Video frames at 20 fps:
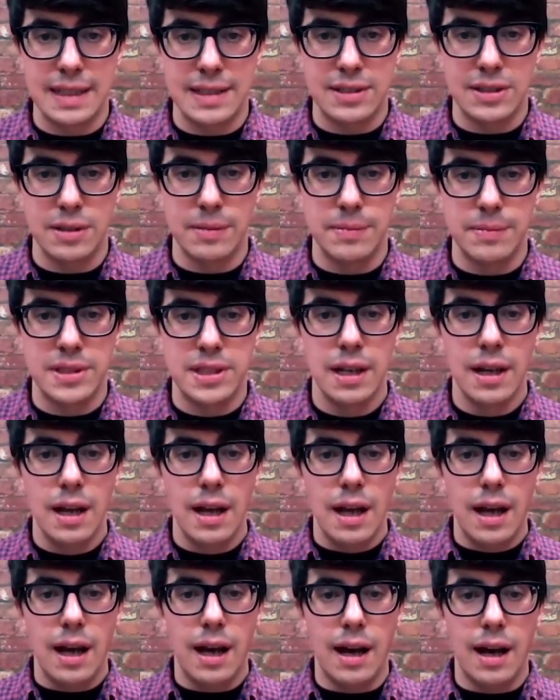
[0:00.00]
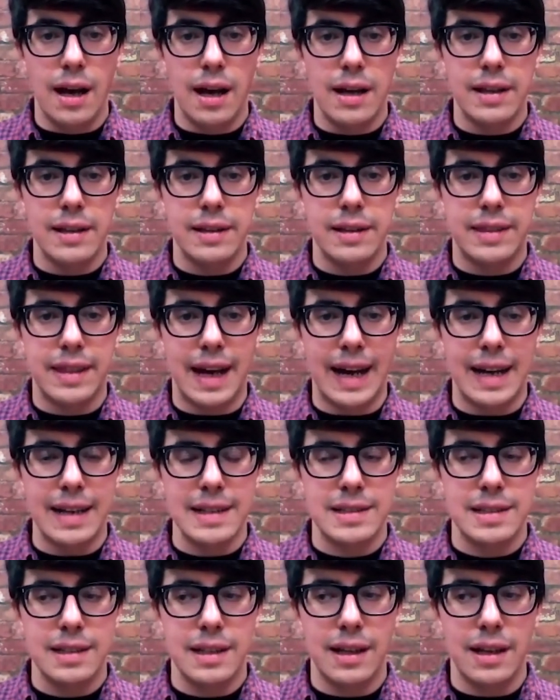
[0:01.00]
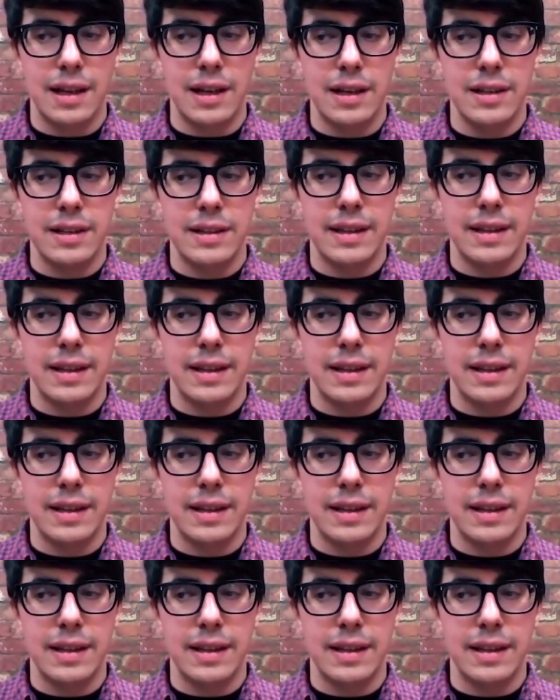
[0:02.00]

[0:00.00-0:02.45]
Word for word: systems uh, that uh,